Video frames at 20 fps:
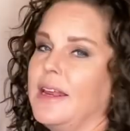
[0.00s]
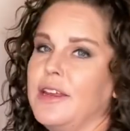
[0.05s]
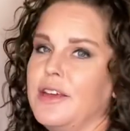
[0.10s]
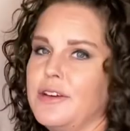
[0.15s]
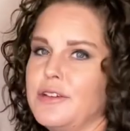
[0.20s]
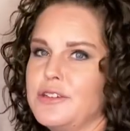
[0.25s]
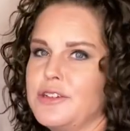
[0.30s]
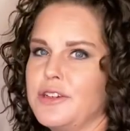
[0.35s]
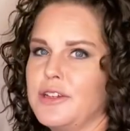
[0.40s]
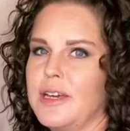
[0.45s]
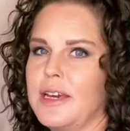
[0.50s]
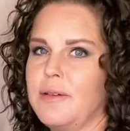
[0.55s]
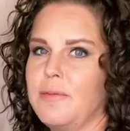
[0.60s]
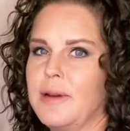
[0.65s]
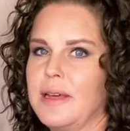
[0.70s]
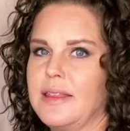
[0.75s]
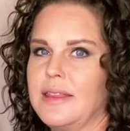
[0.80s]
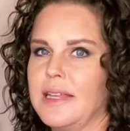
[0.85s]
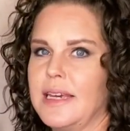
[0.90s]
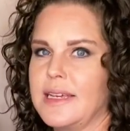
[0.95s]
usually
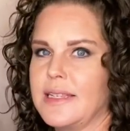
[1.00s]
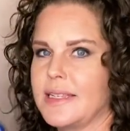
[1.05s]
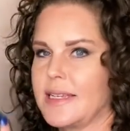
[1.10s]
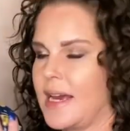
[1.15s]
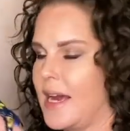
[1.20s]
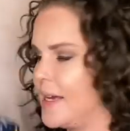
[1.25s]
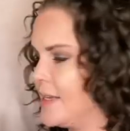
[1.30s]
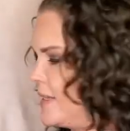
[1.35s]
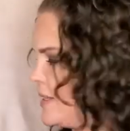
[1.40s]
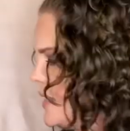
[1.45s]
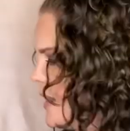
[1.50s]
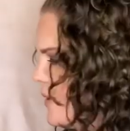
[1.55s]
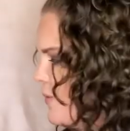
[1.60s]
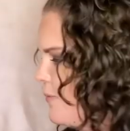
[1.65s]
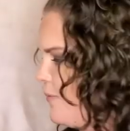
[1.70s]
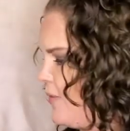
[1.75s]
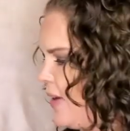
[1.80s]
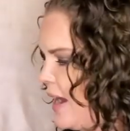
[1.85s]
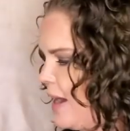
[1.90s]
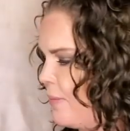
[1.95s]
with these
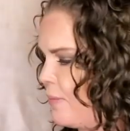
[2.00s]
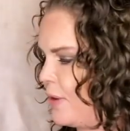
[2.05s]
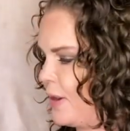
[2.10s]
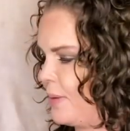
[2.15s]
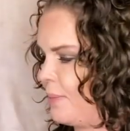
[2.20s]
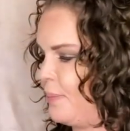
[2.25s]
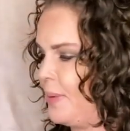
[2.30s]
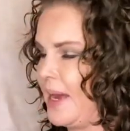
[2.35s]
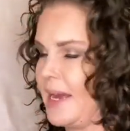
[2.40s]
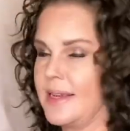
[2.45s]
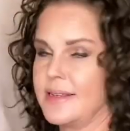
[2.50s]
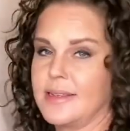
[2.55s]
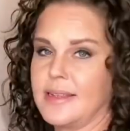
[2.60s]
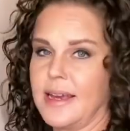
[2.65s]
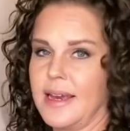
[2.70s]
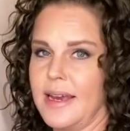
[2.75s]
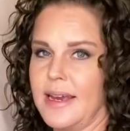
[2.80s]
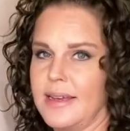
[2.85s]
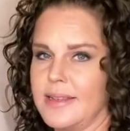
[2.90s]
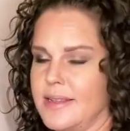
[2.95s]
custom fabric
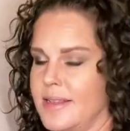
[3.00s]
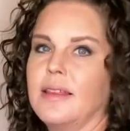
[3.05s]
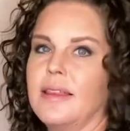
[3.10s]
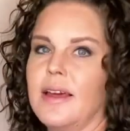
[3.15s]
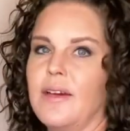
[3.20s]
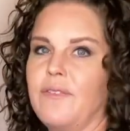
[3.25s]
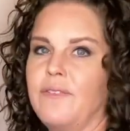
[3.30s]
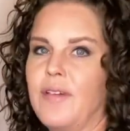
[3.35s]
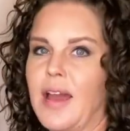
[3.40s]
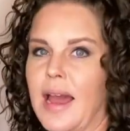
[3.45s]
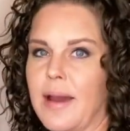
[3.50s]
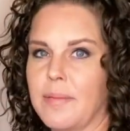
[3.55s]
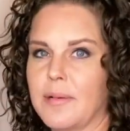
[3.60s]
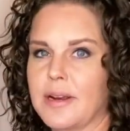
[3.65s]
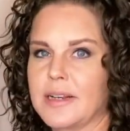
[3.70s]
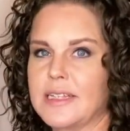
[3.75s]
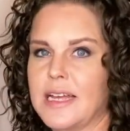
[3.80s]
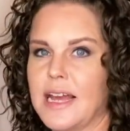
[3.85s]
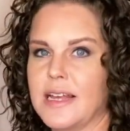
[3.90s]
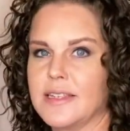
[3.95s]
bases, the
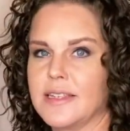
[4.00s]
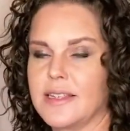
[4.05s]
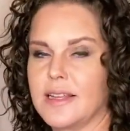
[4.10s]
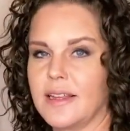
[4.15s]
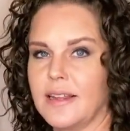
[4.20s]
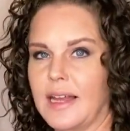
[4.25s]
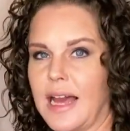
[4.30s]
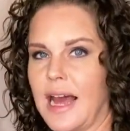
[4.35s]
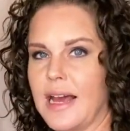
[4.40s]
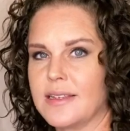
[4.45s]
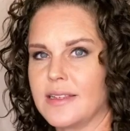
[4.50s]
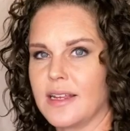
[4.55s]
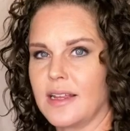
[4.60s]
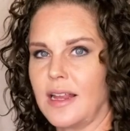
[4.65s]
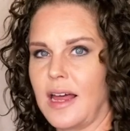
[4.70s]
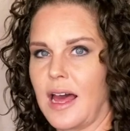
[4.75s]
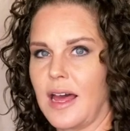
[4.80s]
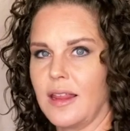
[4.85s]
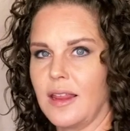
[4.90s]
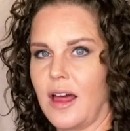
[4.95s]
fabric tends to last a
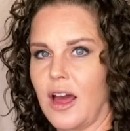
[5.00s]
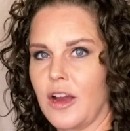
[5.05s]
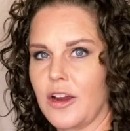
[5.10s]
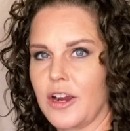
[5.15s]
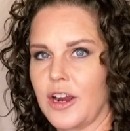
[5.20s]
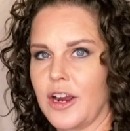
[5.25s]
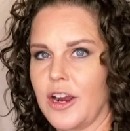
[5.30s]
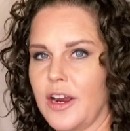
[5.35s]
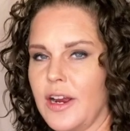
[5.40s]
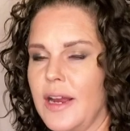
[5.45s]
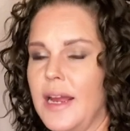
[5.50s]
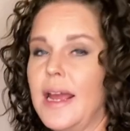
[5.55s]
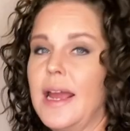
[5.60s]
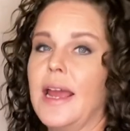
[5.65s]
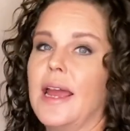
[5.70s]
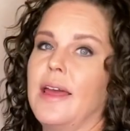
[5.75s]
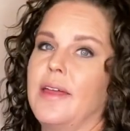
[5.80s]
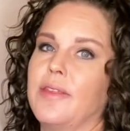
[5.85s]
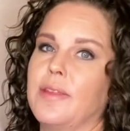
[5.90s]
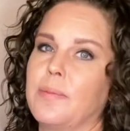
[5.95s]
lot longer
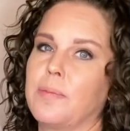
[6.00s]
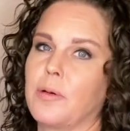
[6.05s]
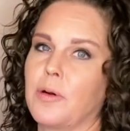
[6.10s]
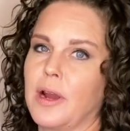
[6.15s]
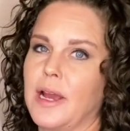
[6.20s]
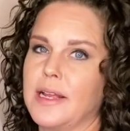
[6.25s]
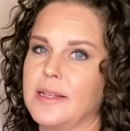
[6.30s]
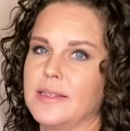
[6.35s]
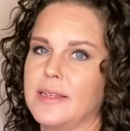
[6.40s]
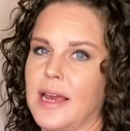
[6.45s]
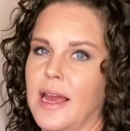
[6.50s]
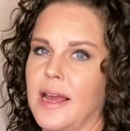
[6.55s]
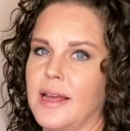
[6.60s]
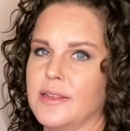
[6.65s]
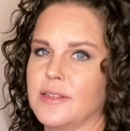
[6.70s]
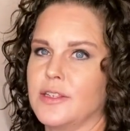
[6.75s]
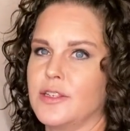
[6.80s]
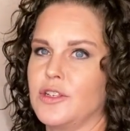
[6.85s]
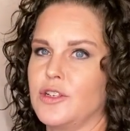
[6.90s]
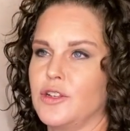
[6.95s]
and the print
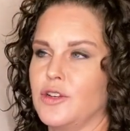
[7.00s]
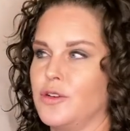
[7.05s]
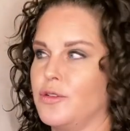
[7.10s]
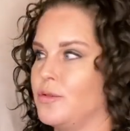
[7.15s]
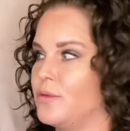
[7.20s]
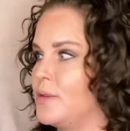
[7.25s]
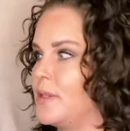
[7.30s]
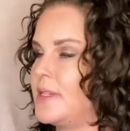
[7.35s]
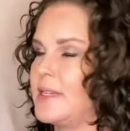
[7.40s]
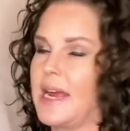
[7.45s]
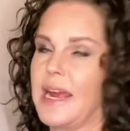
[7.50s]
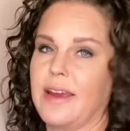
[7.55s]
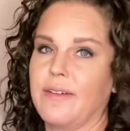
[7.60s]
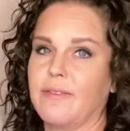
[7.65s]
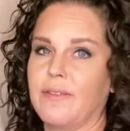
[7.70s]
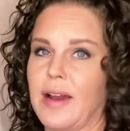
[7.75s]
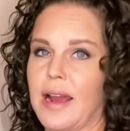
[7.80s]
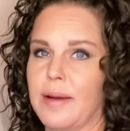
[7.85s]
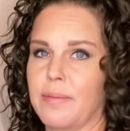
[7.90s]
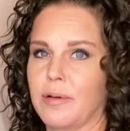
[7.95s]
tends to stay
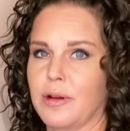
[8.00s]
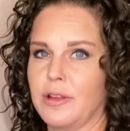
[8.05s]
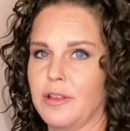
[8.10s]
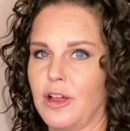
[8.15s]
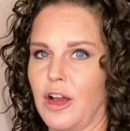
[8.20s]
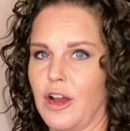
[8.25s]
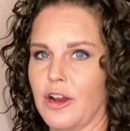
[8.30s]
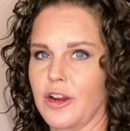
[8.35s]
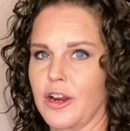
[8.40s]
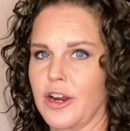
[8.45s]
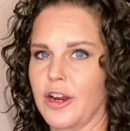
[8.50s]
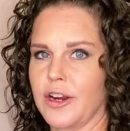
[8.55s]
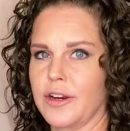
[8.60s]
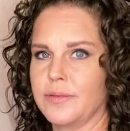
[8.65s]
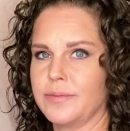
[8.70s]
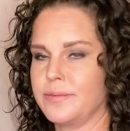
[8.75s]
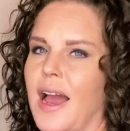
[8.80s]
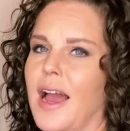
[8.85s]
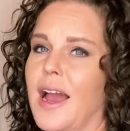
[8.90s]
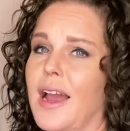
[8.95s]
vibrant longer.
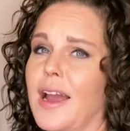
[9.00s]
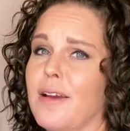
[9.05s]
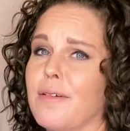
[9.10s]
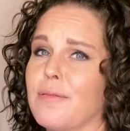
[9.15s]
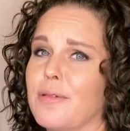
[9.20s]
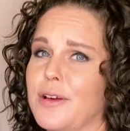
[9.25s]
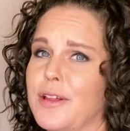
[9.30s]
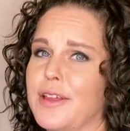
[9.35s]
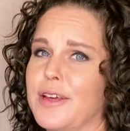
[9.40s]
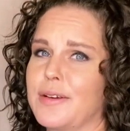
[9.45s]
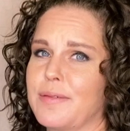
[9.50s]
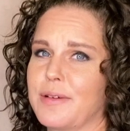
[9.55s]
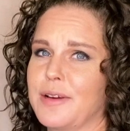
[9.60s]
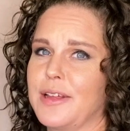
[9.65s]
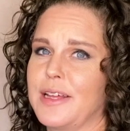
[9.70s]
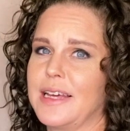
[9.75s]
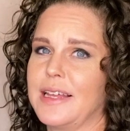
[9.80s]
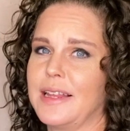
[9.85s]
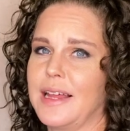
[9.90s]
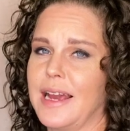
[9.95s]
I really,
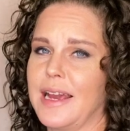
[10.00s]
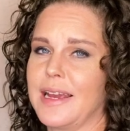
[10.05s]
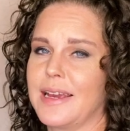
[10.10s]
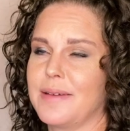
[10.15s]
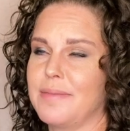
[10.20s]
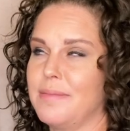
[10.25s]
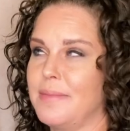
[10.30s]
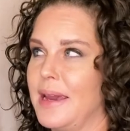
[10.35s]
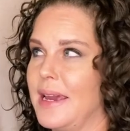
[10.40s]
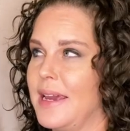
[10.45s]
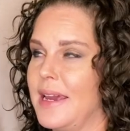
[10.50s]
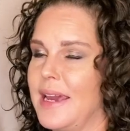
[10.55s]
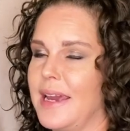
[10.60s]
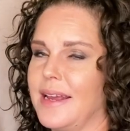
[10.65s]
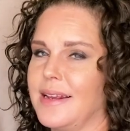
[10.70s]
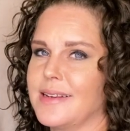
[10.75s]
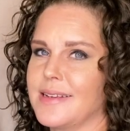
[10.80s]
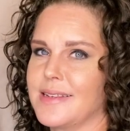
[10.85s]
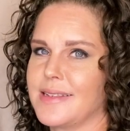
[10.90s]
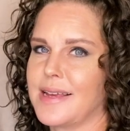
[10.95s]
really like making
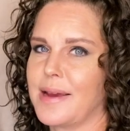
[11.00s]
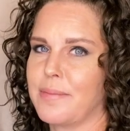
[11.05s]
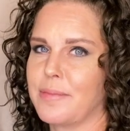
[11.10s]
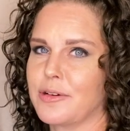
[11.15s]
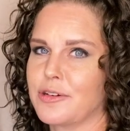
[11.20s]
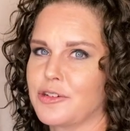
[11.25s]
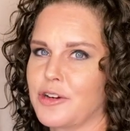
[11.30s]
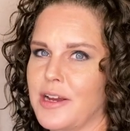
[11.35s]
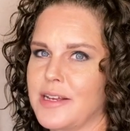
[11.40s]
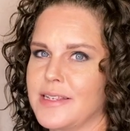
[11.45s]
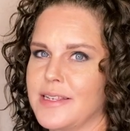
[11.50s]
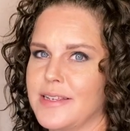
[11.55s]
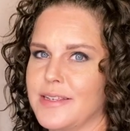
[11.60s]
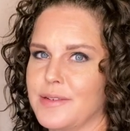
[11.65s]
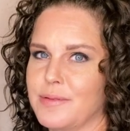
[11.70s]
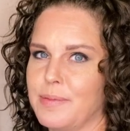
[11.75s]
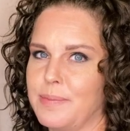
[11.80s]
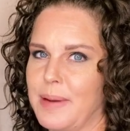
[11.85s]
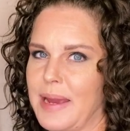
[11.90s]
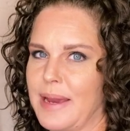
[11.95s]
December
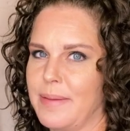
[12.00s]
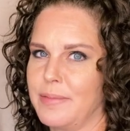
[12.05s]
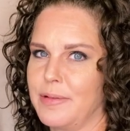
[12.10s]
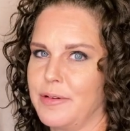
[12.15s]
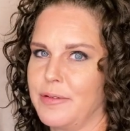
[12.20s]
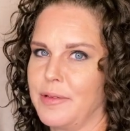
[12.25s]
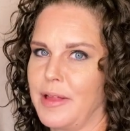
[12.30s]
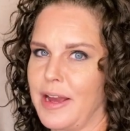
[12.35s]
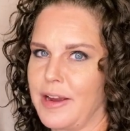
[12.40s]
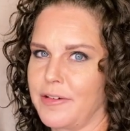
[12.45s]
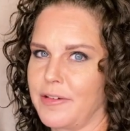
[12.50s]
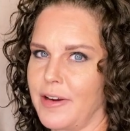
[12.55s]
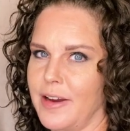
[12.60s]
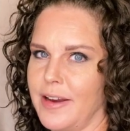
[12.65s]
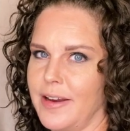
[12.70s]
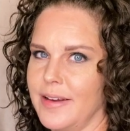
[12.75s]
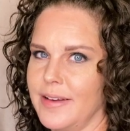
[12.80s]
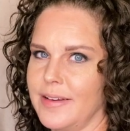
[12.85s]
dresses with bamboo Lycra.